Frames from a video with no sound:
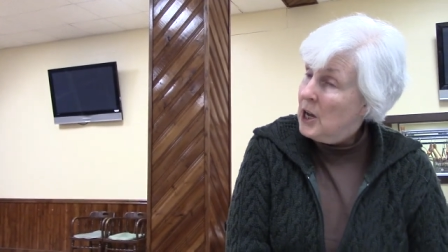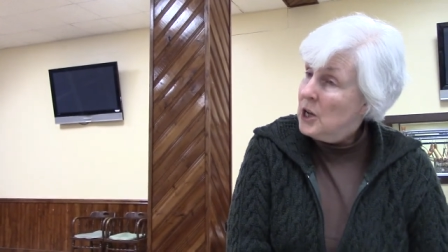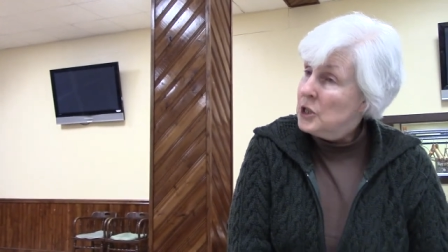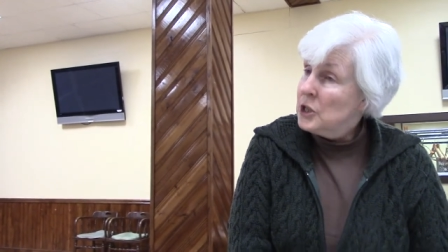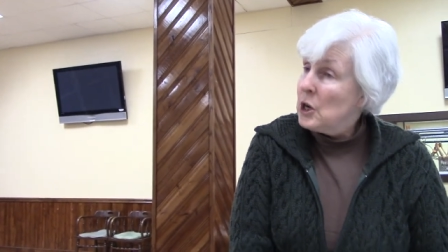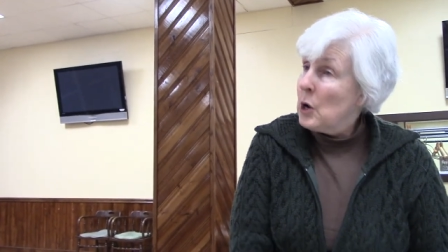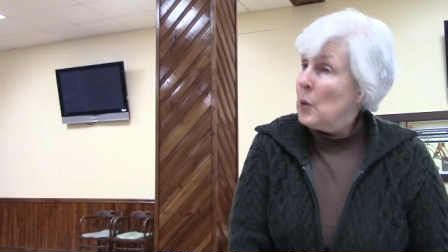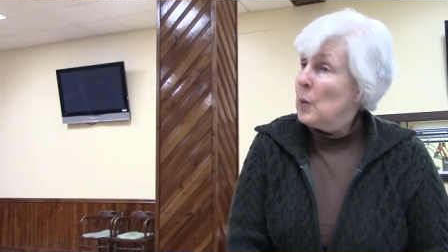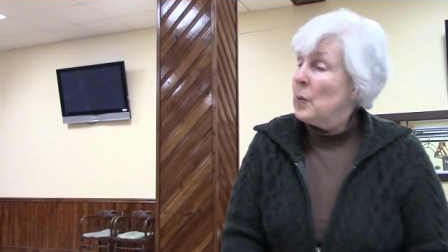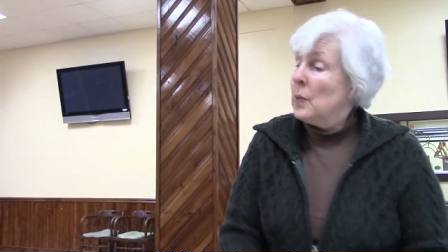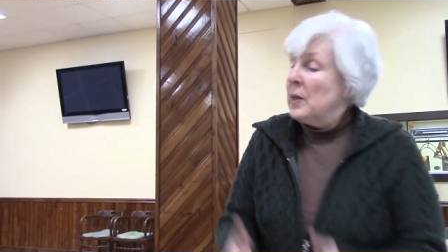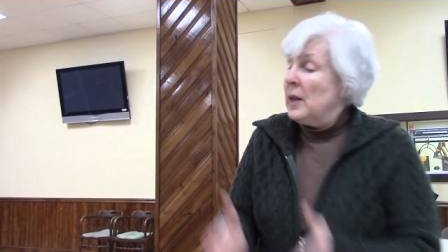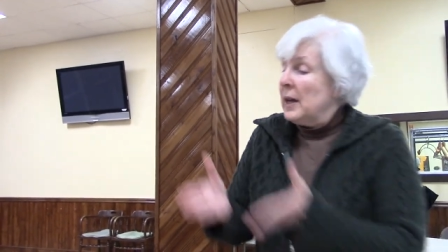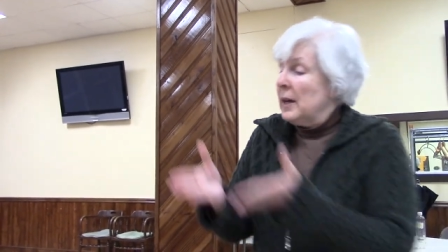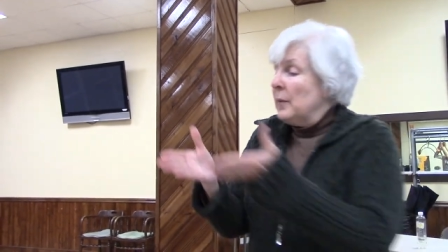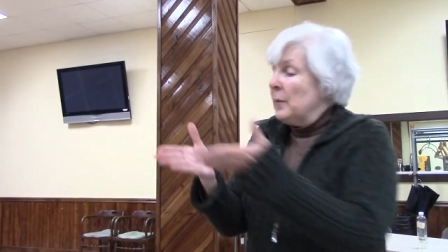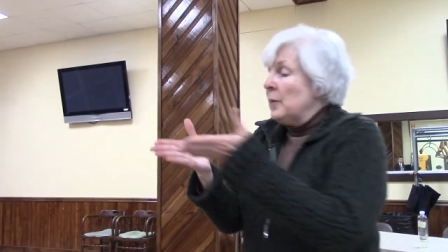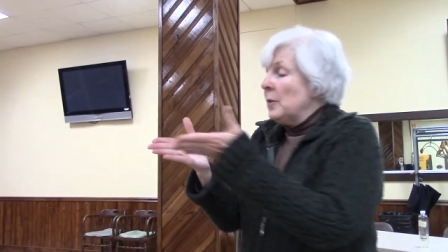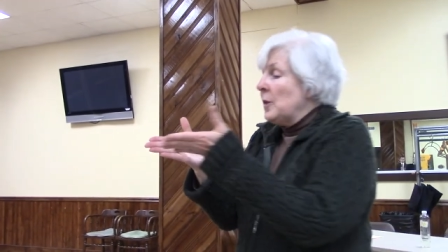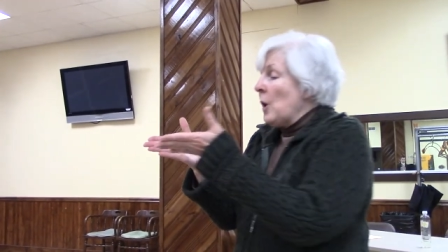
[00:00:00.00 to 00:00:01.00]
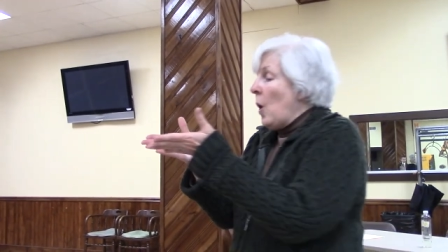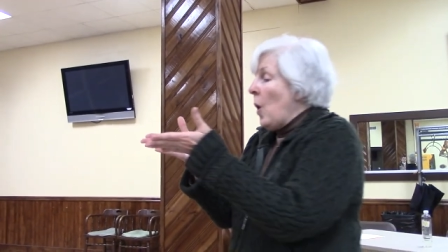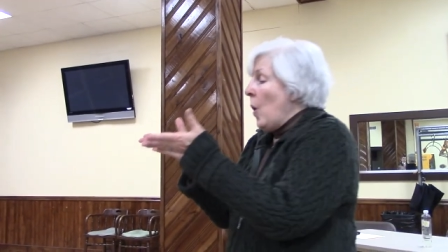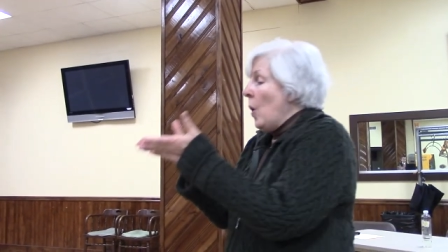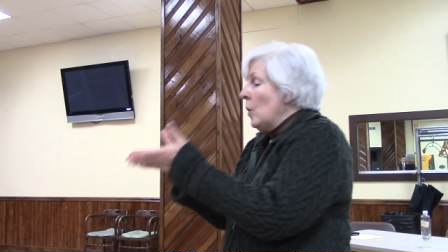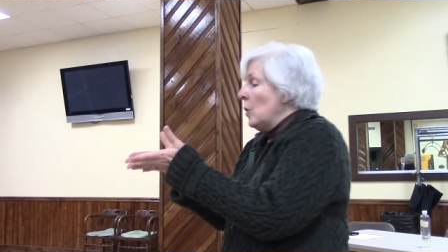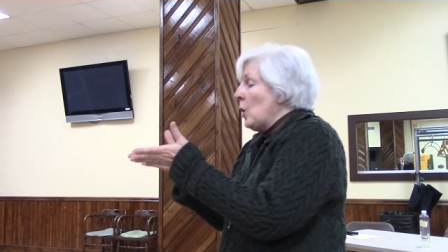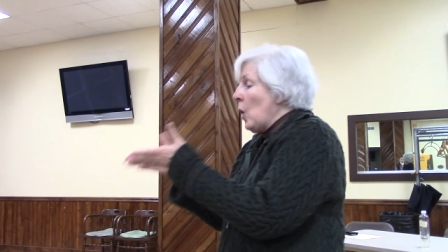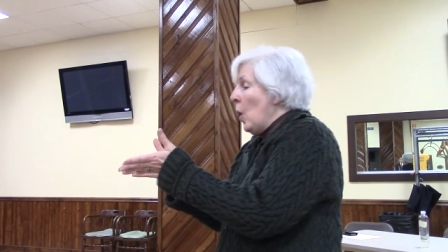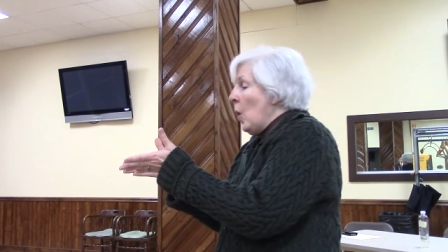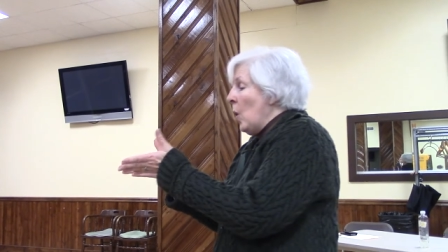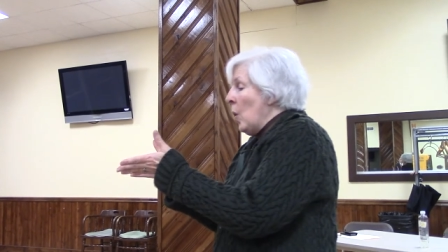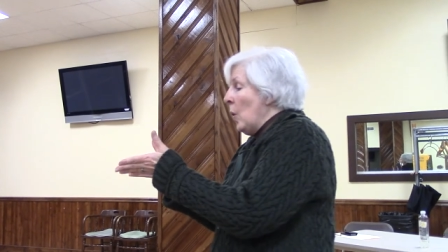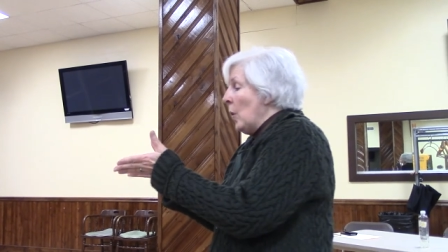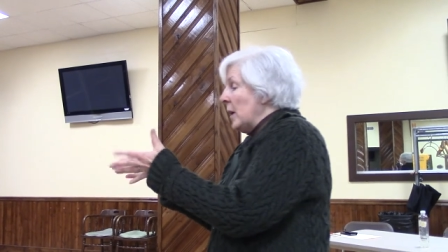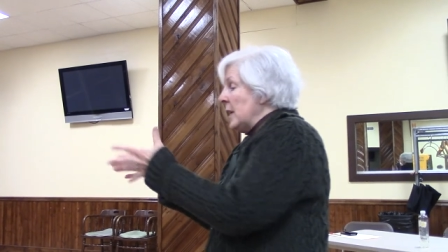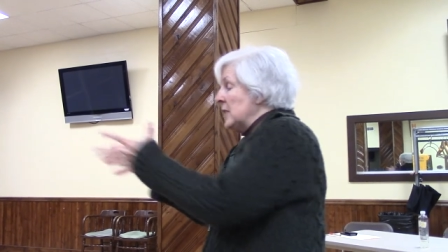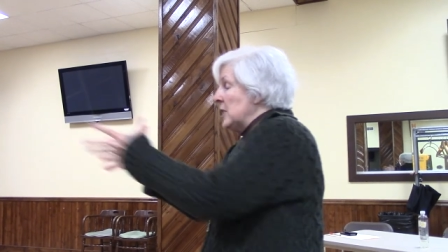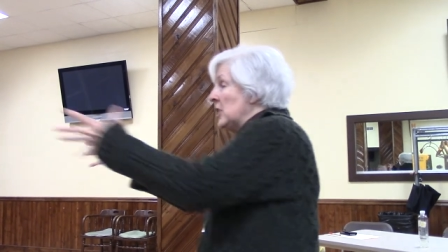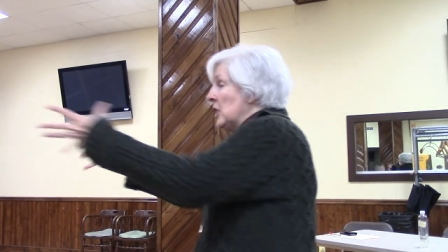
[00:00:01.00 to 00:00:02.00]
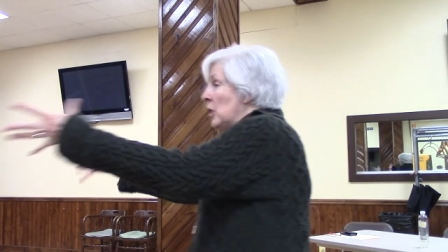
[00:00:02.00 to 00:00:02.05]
So, the, the whole goal is